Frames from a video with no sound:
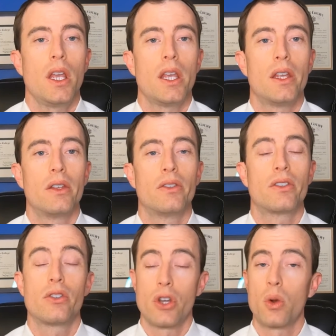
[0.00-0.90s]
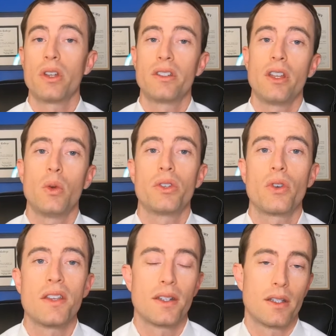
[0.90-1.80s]
is to show continuous
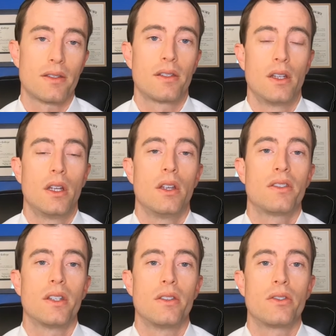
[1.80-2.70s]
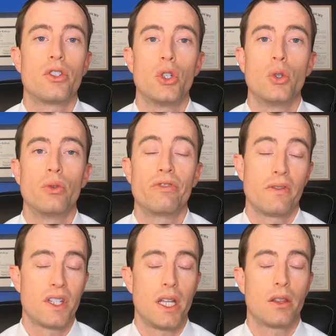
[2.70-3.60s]
residence since June
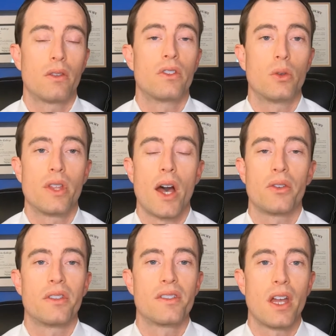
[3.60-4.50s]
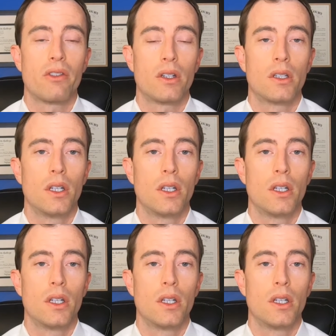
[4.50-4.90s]
15th of 2007.